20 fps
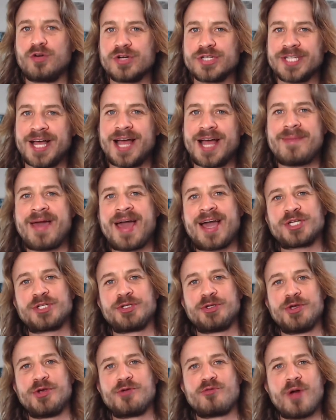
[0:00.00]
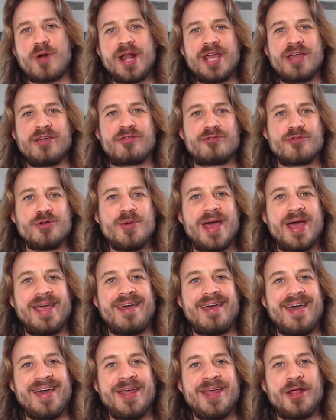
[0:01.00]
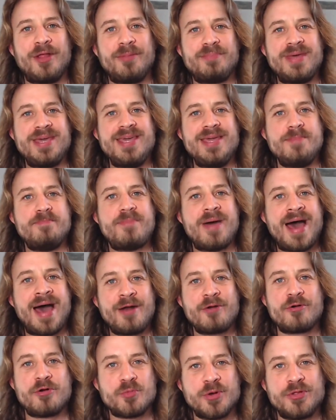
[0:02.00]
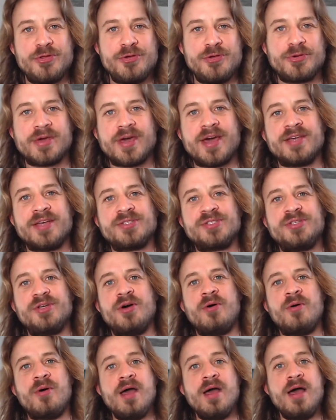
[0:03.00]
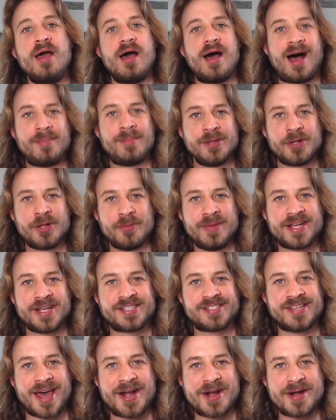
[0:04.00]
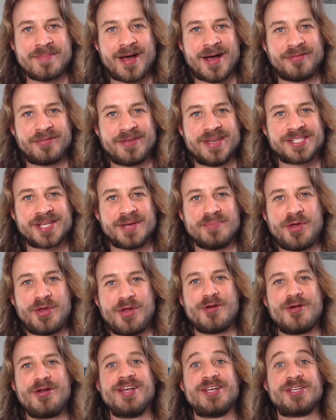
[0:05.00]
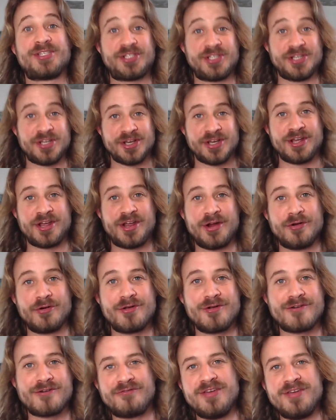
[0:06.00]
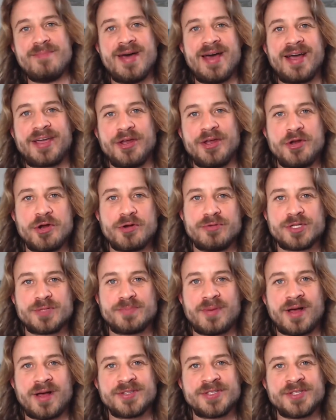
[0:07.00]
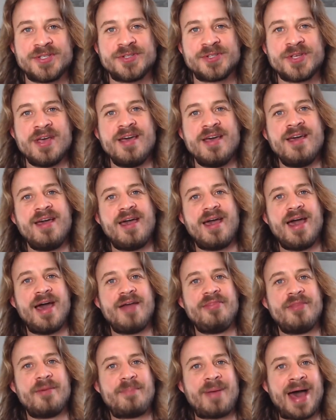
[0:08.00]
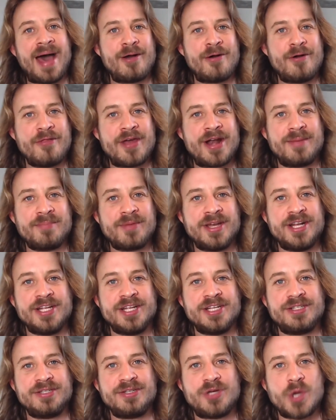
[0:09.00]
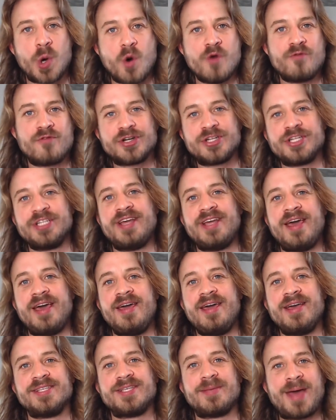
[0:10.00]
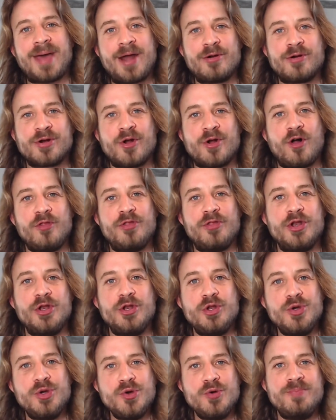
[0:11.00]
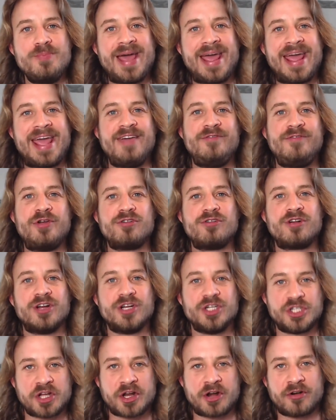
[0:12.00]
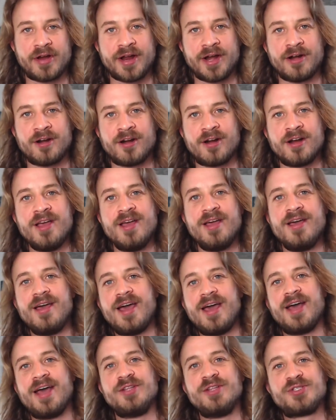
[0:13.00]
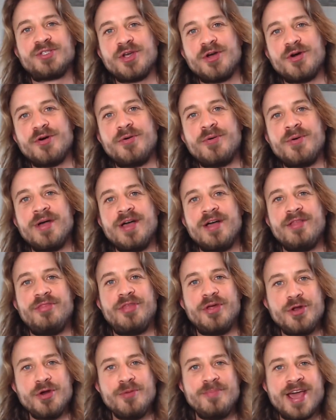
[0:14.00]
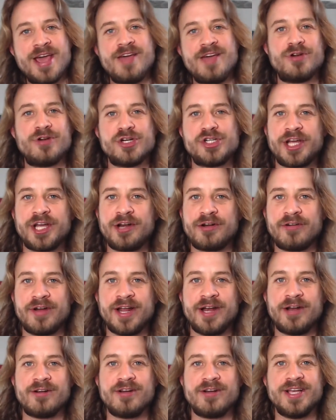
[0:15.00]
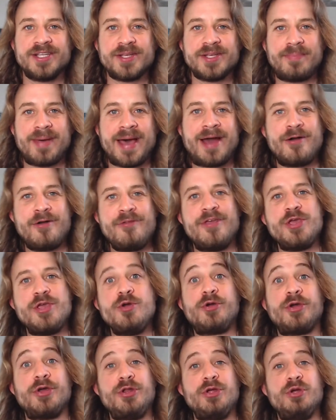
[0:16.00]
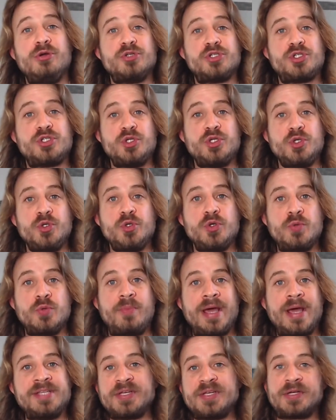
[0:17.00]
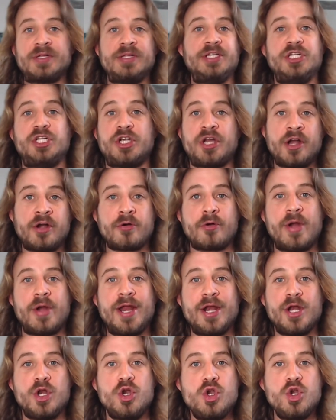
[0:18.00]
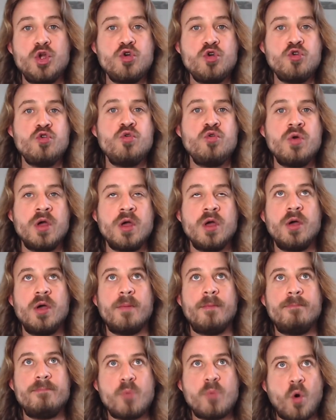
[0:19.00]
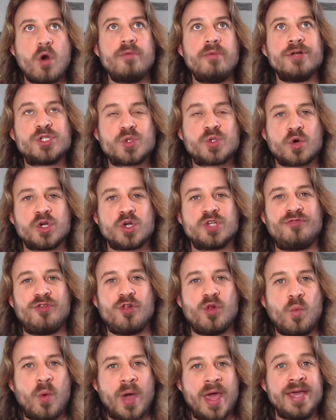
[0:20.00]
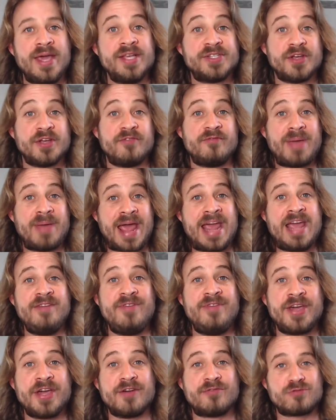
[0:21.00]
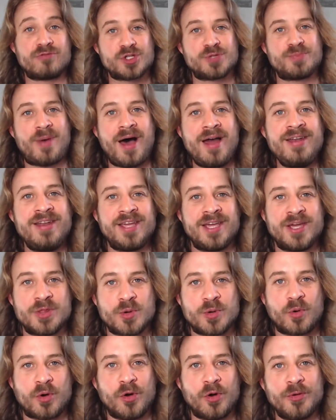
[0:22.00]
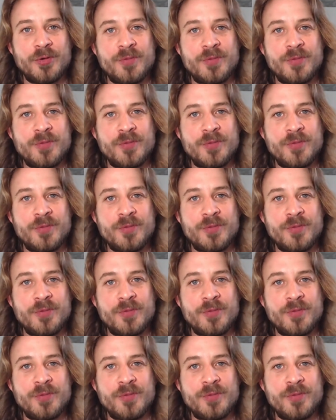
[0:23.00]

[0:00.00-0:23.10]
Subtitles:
time actually running through a NLP pattern with you guys, so I'm a little bit excited about this. I'm curious to hear your feedback and your responses. And the pattern that I'm going to go over today is a pattern called the New Behavior Generator. And so the New Behavior Generator is a pattern that you can use to basically generate new, more resourceful ways of behaving, of responding in the world,